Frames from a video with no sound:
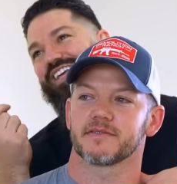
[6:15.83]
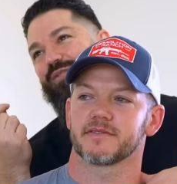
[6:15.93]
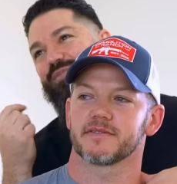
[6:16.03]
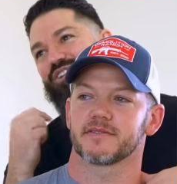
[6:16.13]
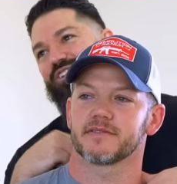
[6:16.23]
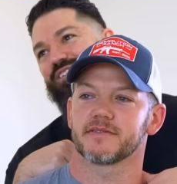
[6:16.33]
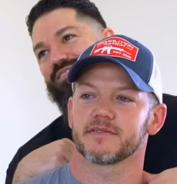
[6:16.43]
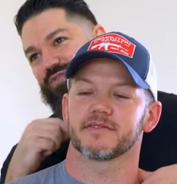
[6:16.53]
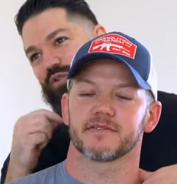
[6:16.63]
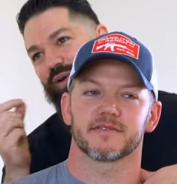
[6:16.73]
Speaker 1: inhibition.
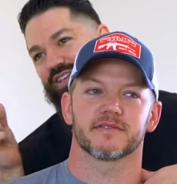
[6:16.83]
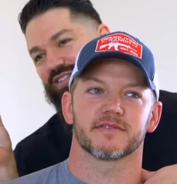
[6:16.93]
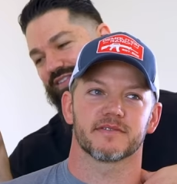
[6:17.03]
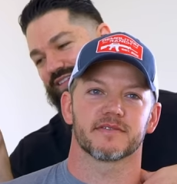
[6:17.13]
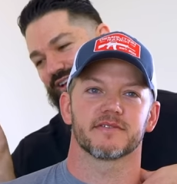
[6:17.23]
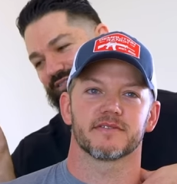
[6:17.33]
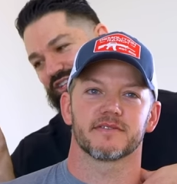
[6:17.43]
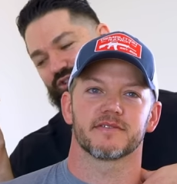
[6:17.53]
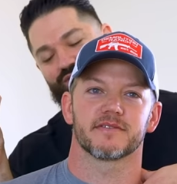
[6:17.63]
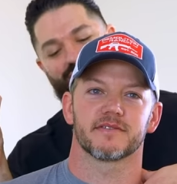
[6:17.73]
So basically that soft tissue
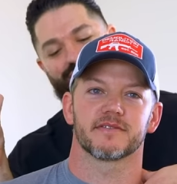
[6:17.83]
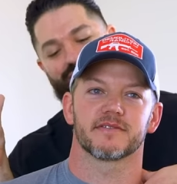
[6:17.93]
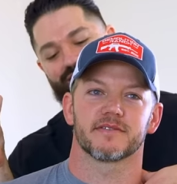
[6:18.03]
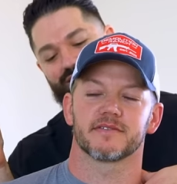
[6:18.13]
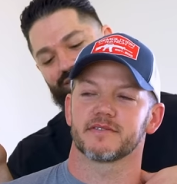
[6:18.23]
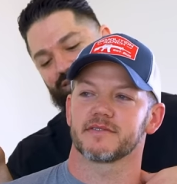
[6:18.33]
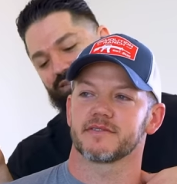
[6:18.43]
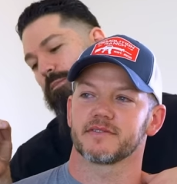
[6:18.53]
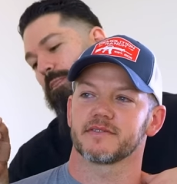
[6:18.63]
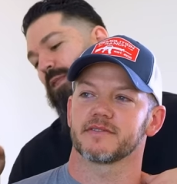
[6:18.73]
is now lengthened.
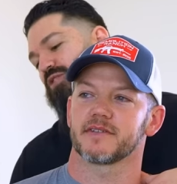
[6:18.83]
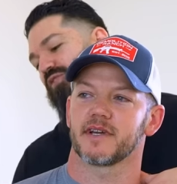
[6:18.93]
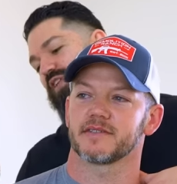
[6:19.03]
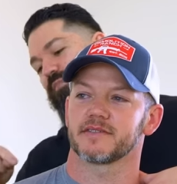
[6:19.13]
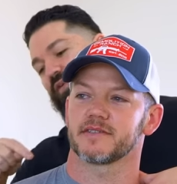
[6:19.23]
So if you think